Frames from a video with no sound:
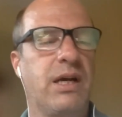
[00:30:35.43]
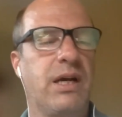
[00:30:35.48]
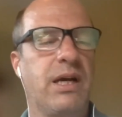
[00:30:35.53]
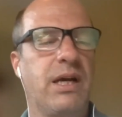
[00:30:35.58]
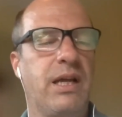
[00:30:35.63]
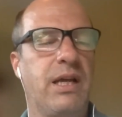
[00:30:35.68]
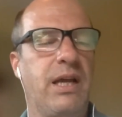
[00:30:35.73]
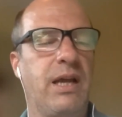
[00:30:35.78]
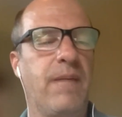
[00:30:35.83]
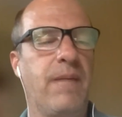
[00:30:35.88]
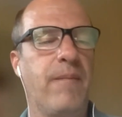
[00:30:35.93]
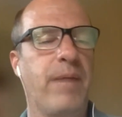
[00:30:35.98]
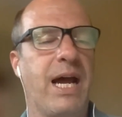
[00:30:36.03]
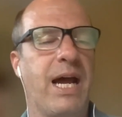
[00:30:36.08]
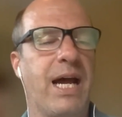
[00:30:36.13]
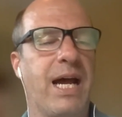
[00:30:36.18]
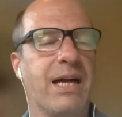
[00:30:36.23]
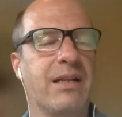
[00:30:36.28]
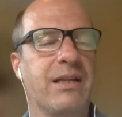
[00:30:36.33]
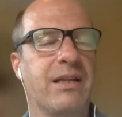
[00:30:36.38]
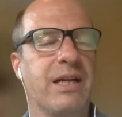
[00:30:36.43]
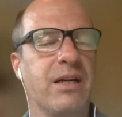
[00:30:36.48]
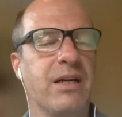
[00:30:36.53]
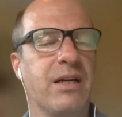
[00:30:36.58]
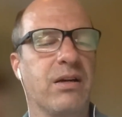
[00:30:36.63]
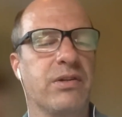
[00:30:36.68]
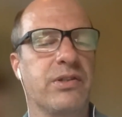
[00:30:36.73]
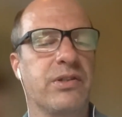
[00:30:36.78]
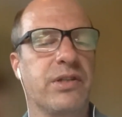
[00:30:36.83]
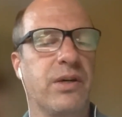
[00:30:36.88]
impact there.
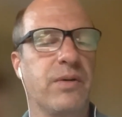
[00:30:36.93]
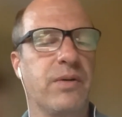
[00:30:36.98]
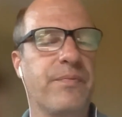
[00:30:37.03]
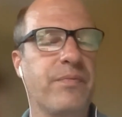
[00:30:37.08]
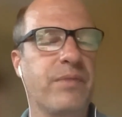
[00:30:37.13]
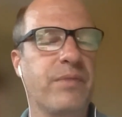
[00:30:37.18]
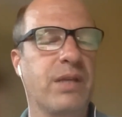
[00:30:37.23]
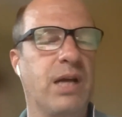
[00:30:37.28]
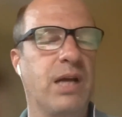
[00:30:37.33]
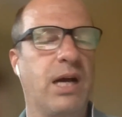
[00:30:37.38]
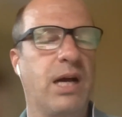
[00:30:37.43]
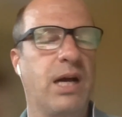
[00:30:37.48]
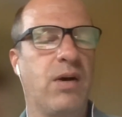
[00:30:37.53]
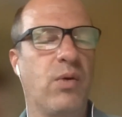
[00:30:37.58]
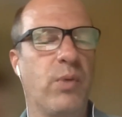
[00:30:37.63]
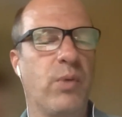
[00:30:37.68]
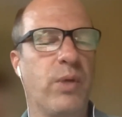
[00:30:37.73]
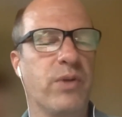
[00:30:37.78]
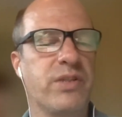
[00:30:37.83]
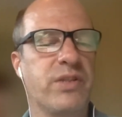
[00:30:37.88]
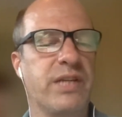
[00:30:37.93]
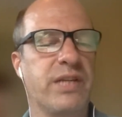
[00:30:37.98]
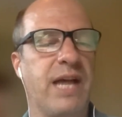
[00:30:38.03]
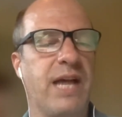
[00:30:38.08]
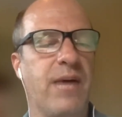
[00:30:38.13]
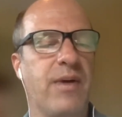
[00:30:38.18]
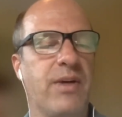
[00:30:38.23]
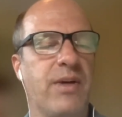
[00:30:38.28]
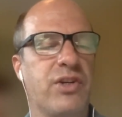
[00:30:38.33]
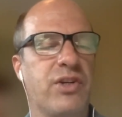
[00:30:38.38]
So we'll see
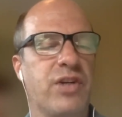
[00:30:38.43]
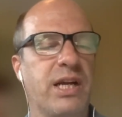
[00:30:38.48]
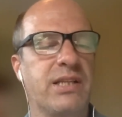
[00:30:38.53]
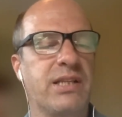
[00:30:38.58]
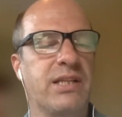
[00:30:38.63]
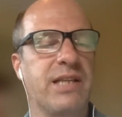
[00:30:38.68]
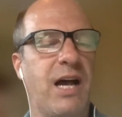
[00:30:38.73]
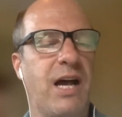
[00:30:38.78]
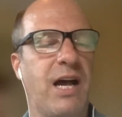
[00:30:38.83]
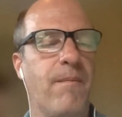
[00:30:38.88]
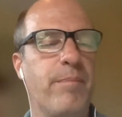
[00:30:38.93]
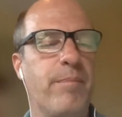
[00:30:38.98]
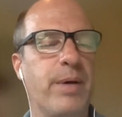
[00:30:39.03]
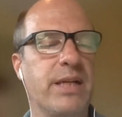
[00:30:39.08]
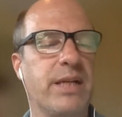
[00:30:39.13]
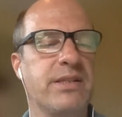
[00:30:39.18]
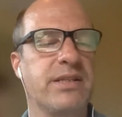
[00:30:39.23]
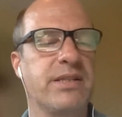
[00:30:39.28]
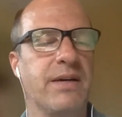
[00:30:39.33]
how it shakes out. But